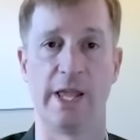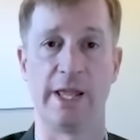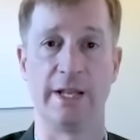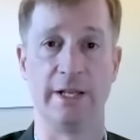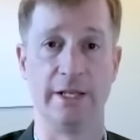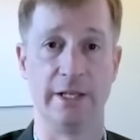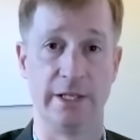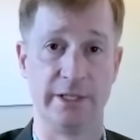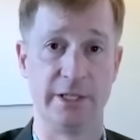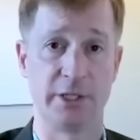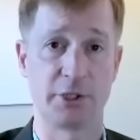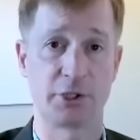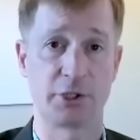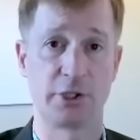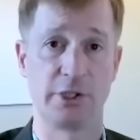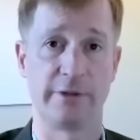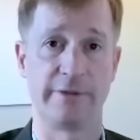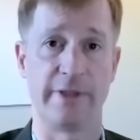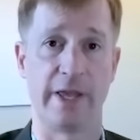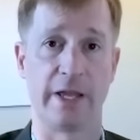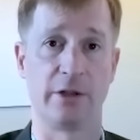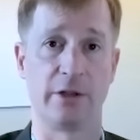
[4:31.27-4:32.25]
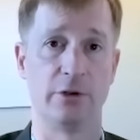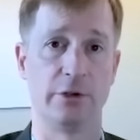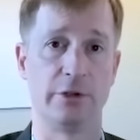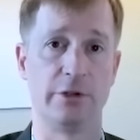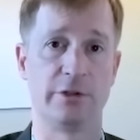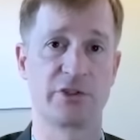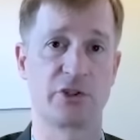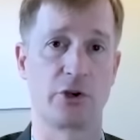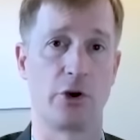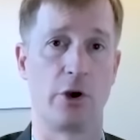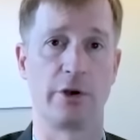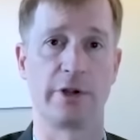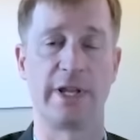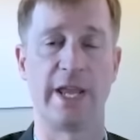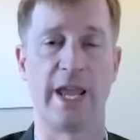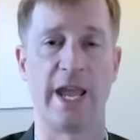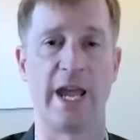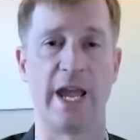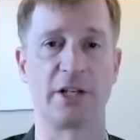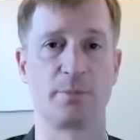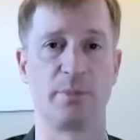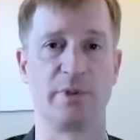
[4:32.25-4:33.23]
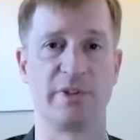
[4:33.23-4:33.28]
And in addition to that good, strong
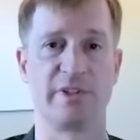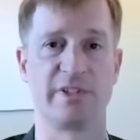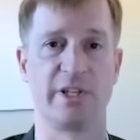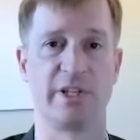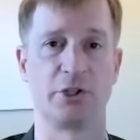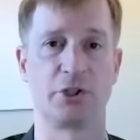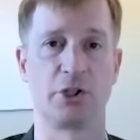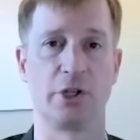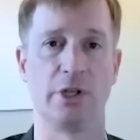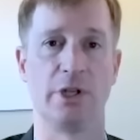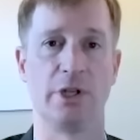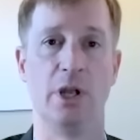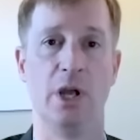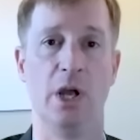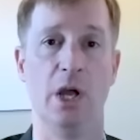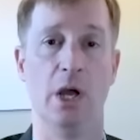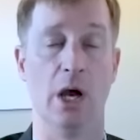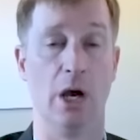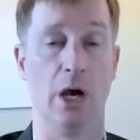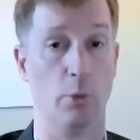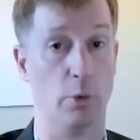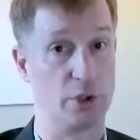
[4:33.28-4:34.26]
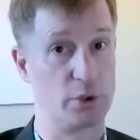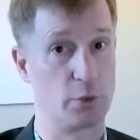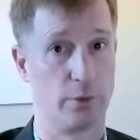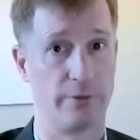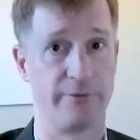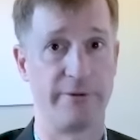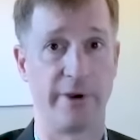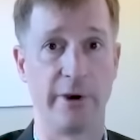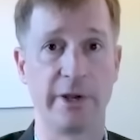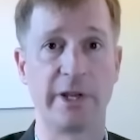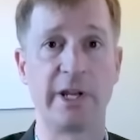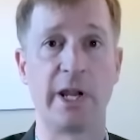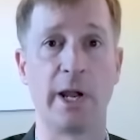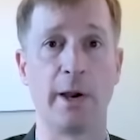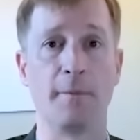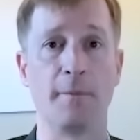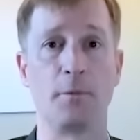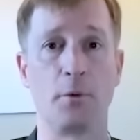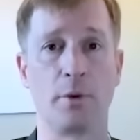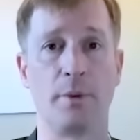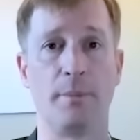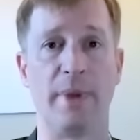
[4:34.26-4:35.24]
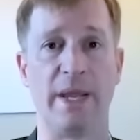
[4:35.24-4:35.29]
cash position, which we're very
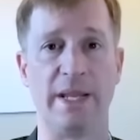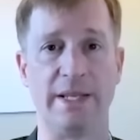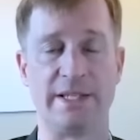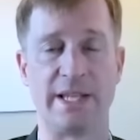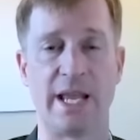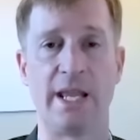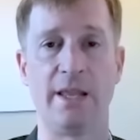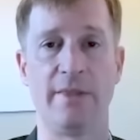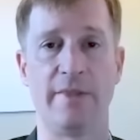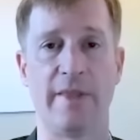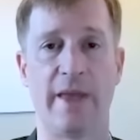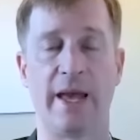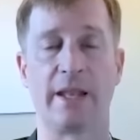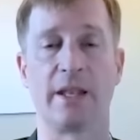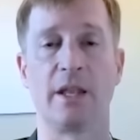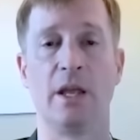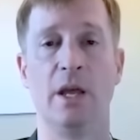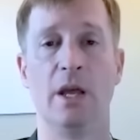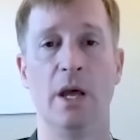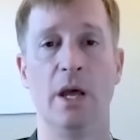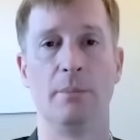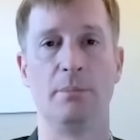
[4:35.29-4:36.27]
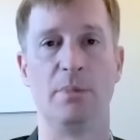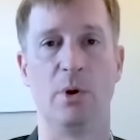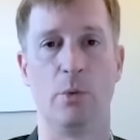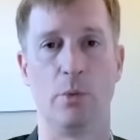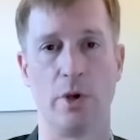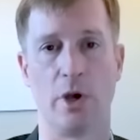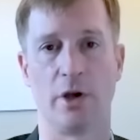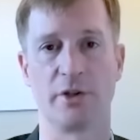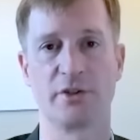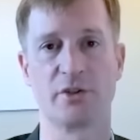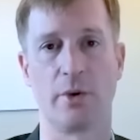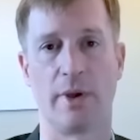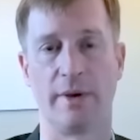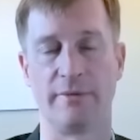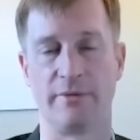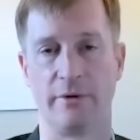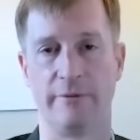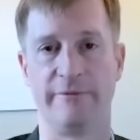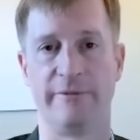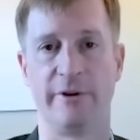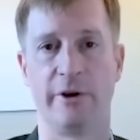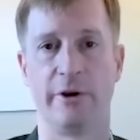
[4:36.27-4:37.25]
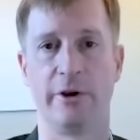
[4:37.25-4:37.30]
careful to maintain that, but we also have
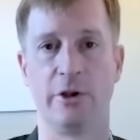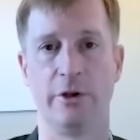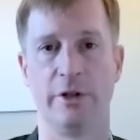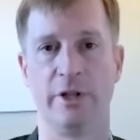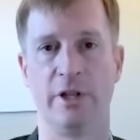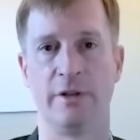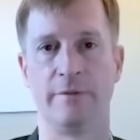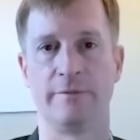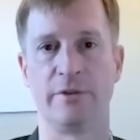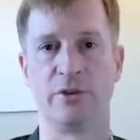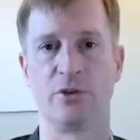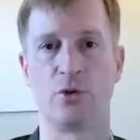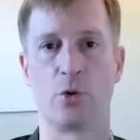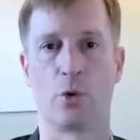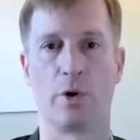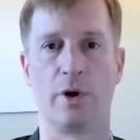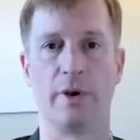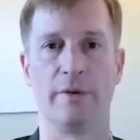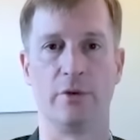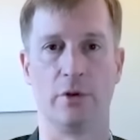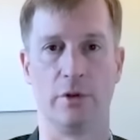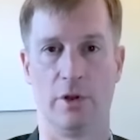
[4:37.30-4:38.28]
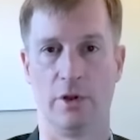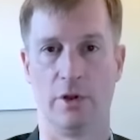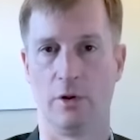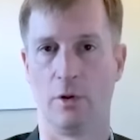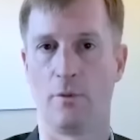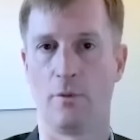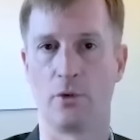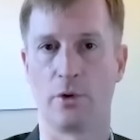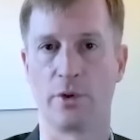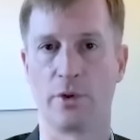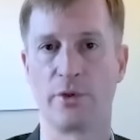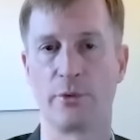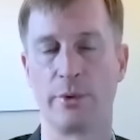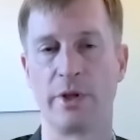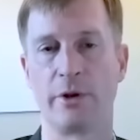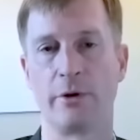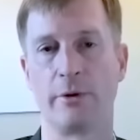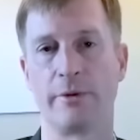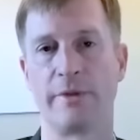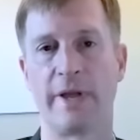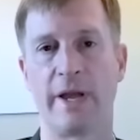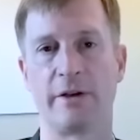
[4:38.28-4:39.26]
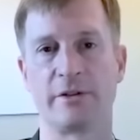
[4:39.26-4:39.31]
a very good inventory of a little over
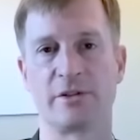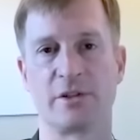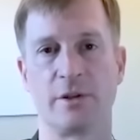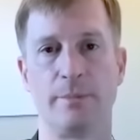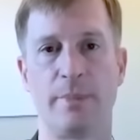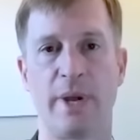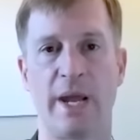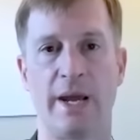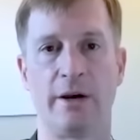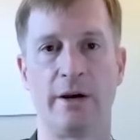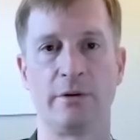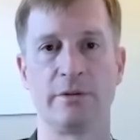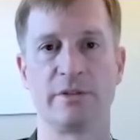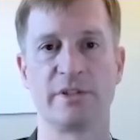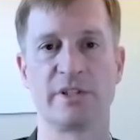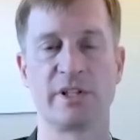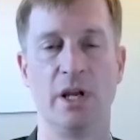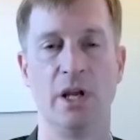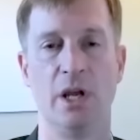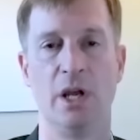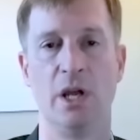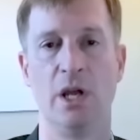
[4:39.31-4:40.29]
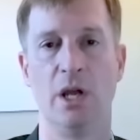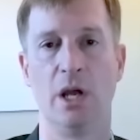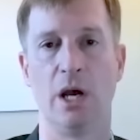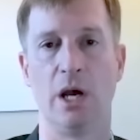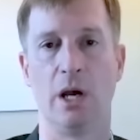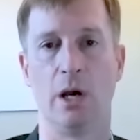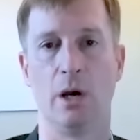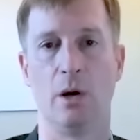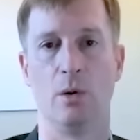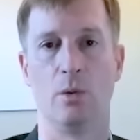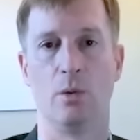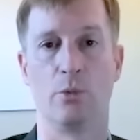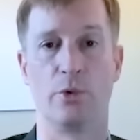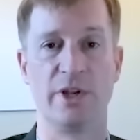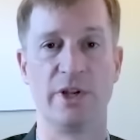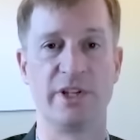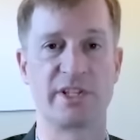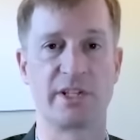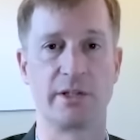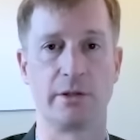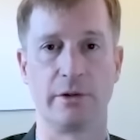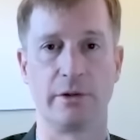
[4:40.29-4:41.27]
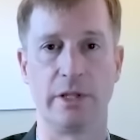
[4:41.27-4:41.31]
300,000 pounds.
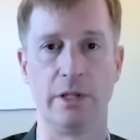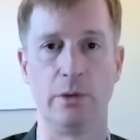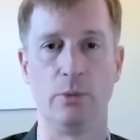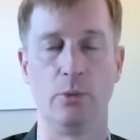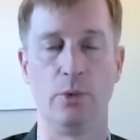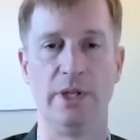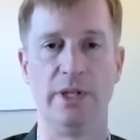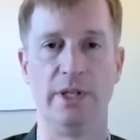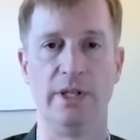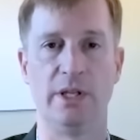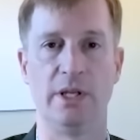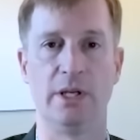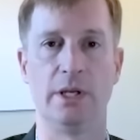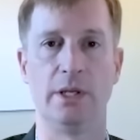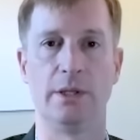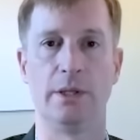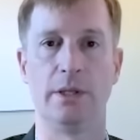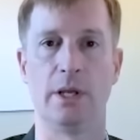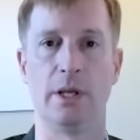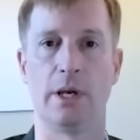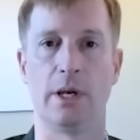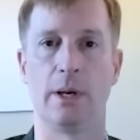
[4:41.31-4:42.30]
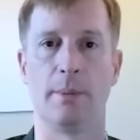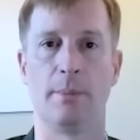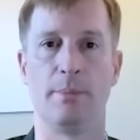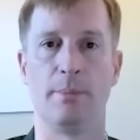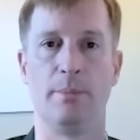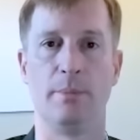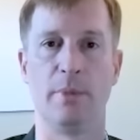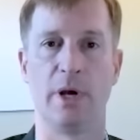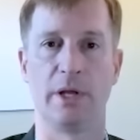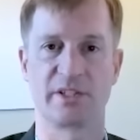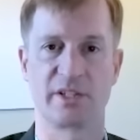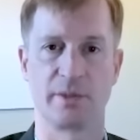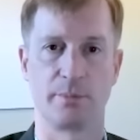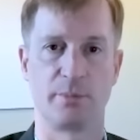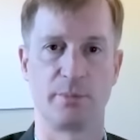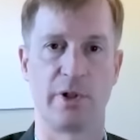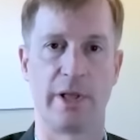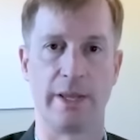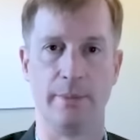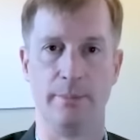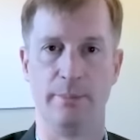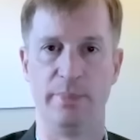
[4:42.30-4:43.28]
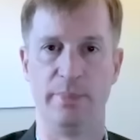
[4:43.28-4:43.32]
Recently, we did
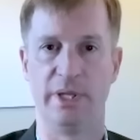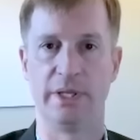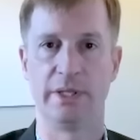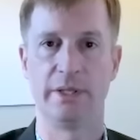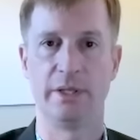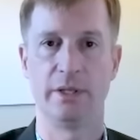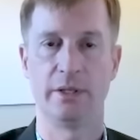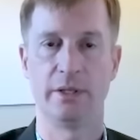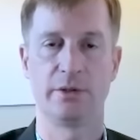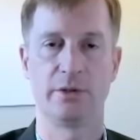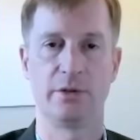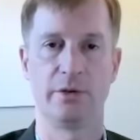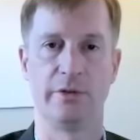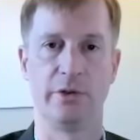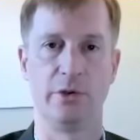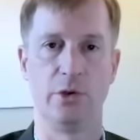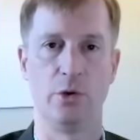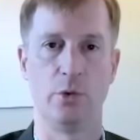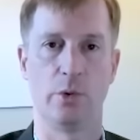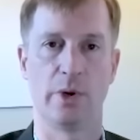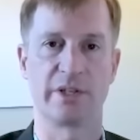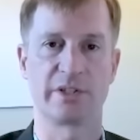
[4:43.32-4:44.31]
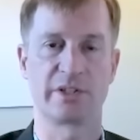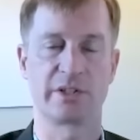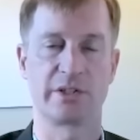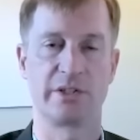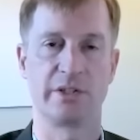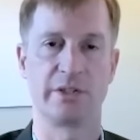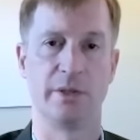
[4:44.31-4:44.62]
supply a bid to the U.S.